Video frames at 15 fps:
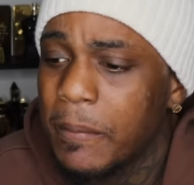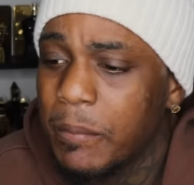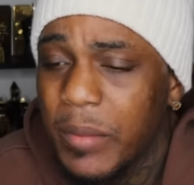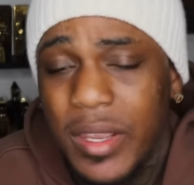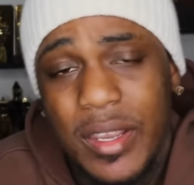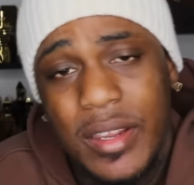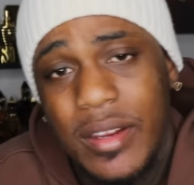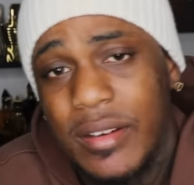
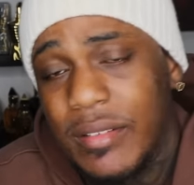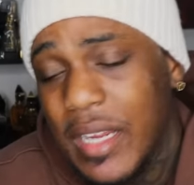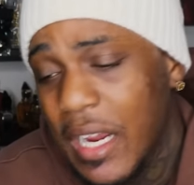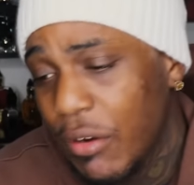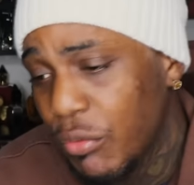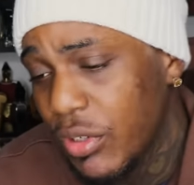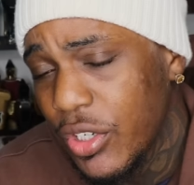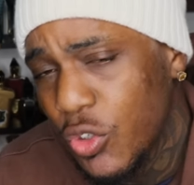Man,
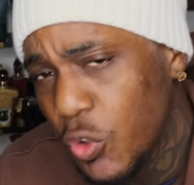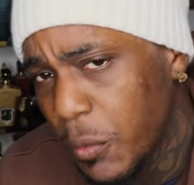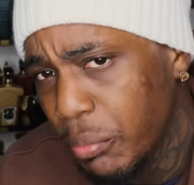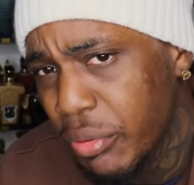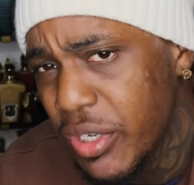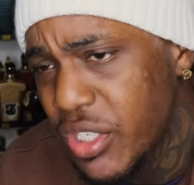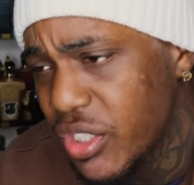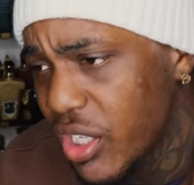I really do
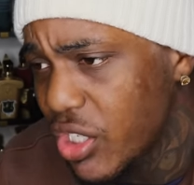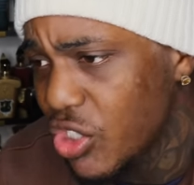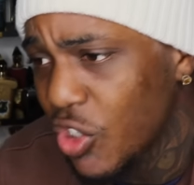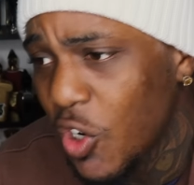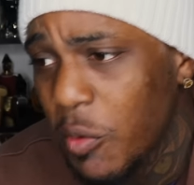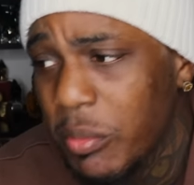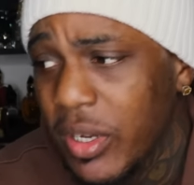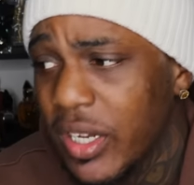appreciate
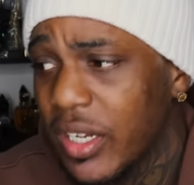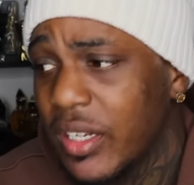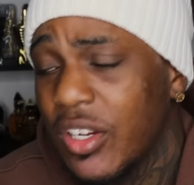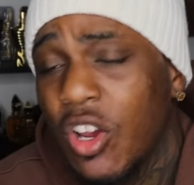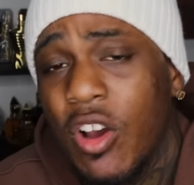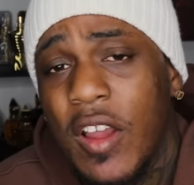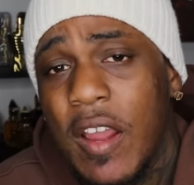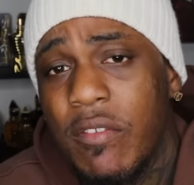y'all, man.
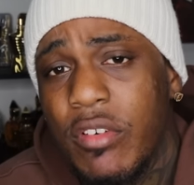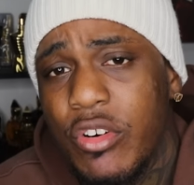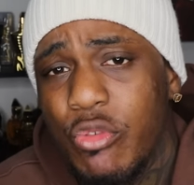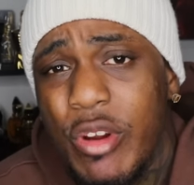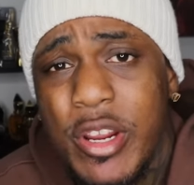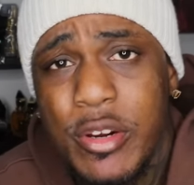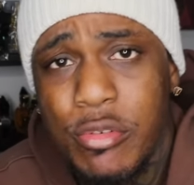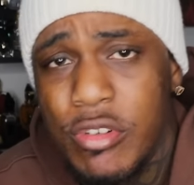Y'all have a
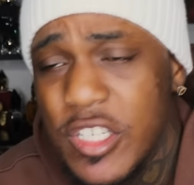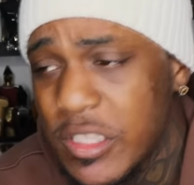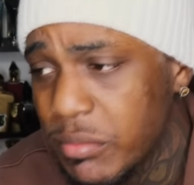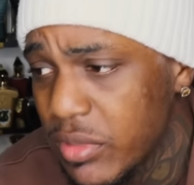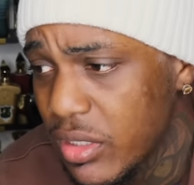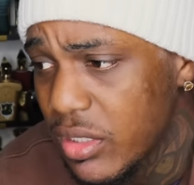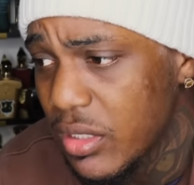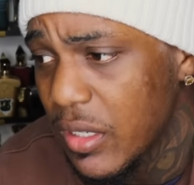great
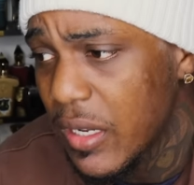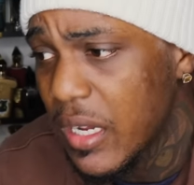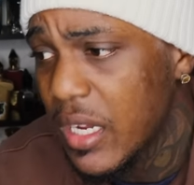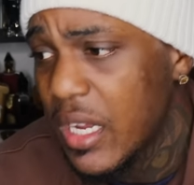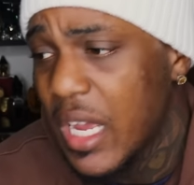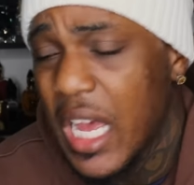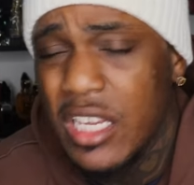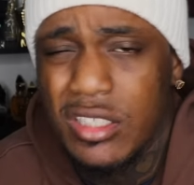Christmas.
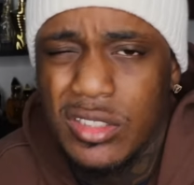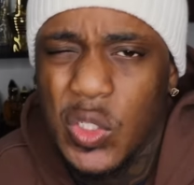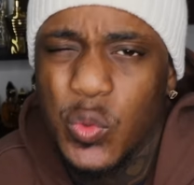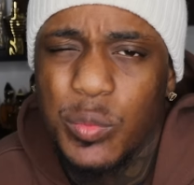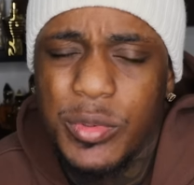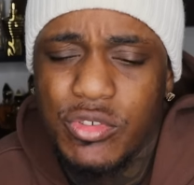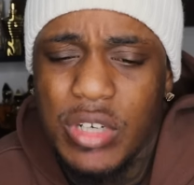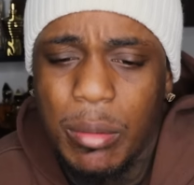I still
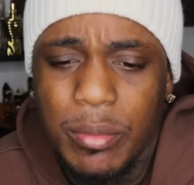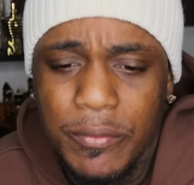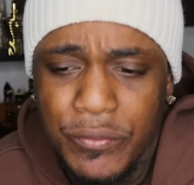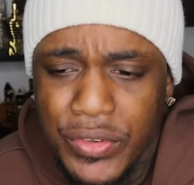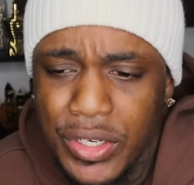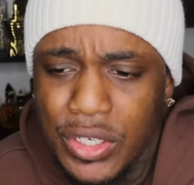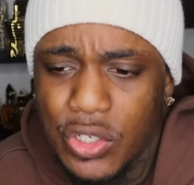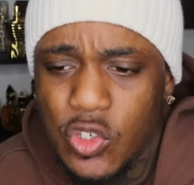will be dropping
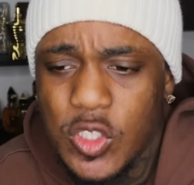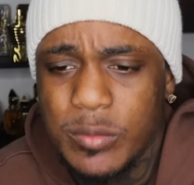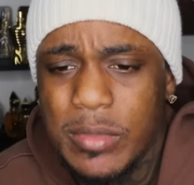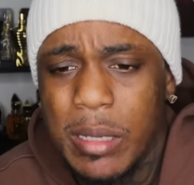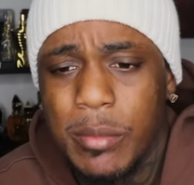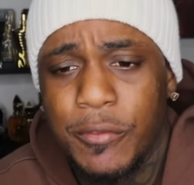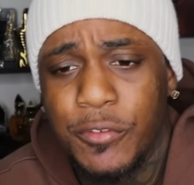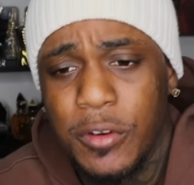videos,
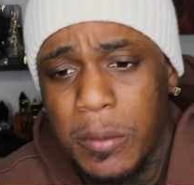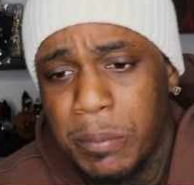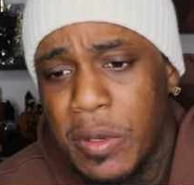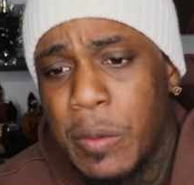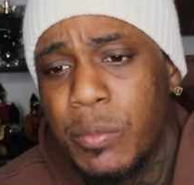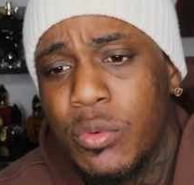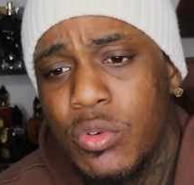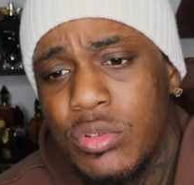man, but for the
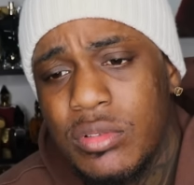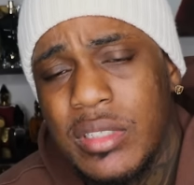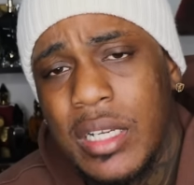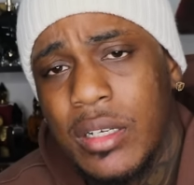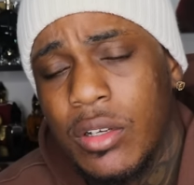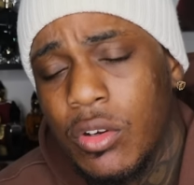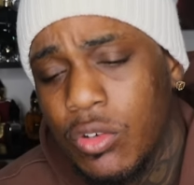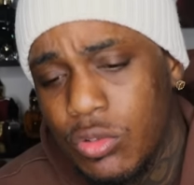people who's
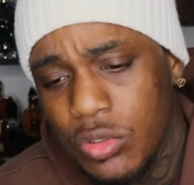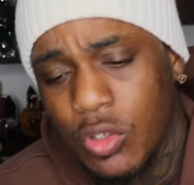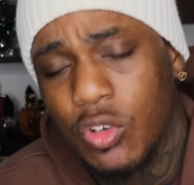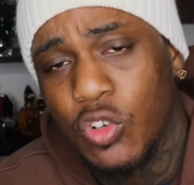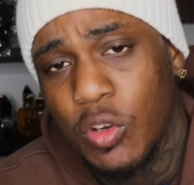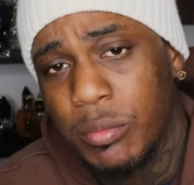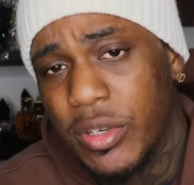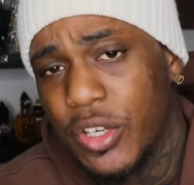
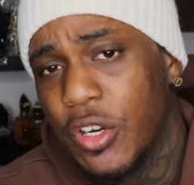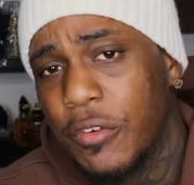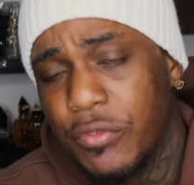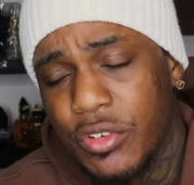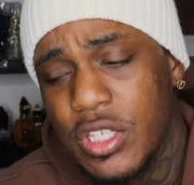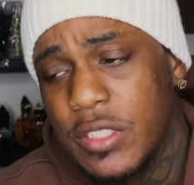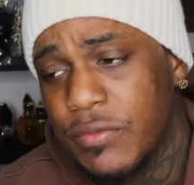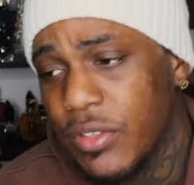only going to be here
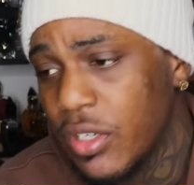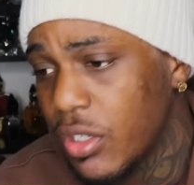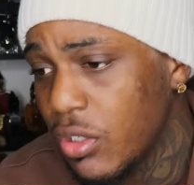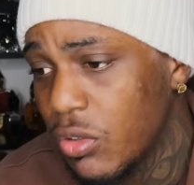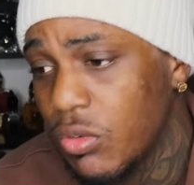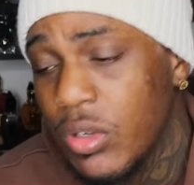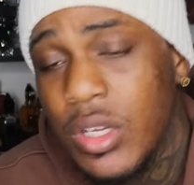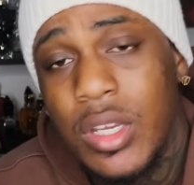for this
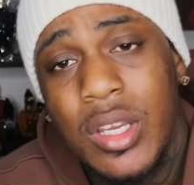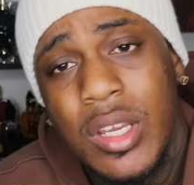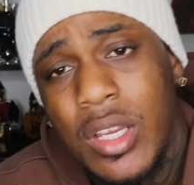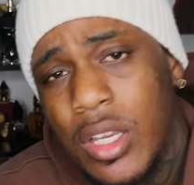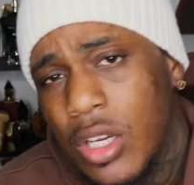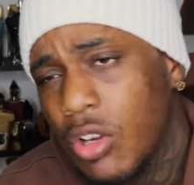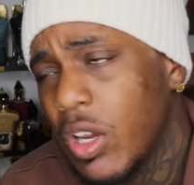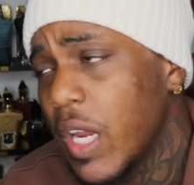video,
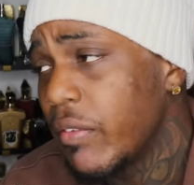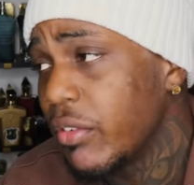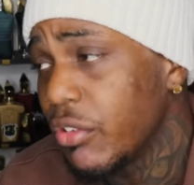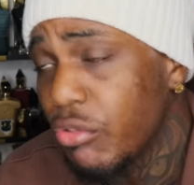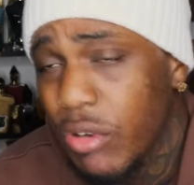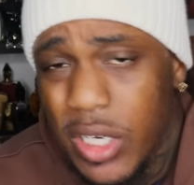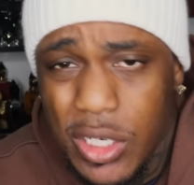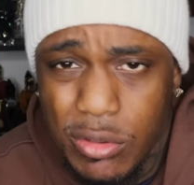y'all have a
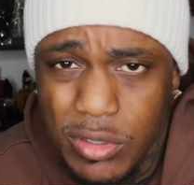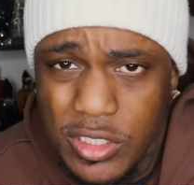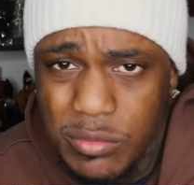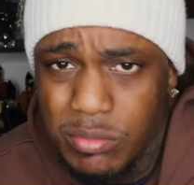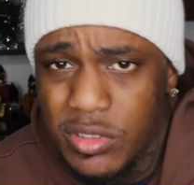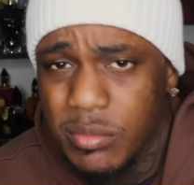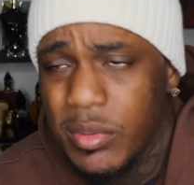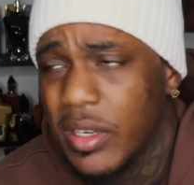great
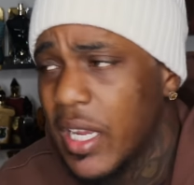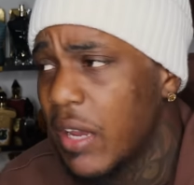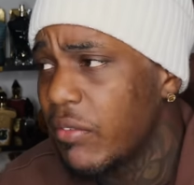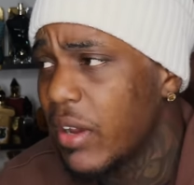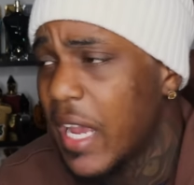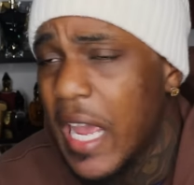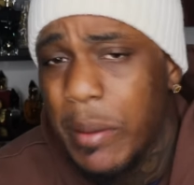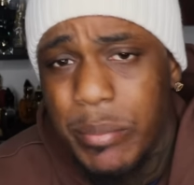Christmas, man. Have
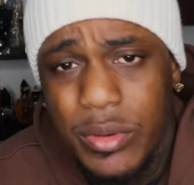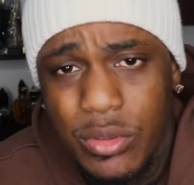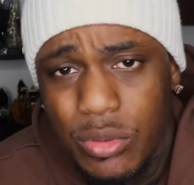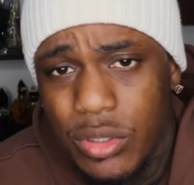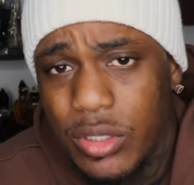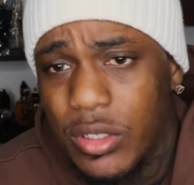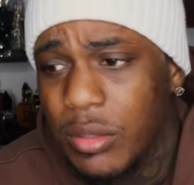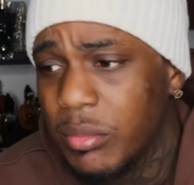a happy
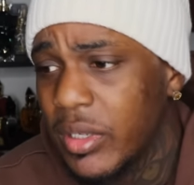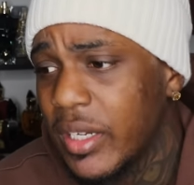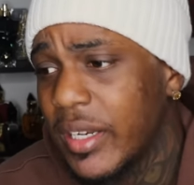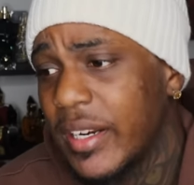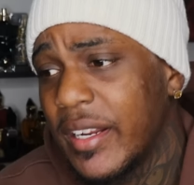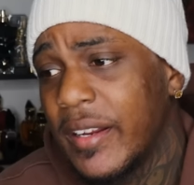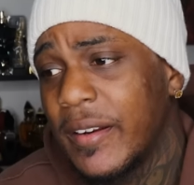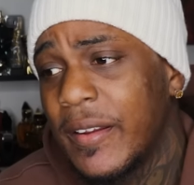new year,
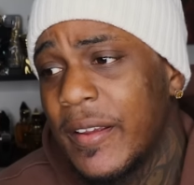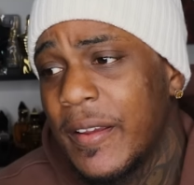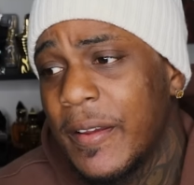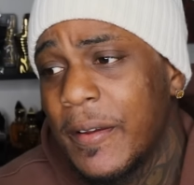man, and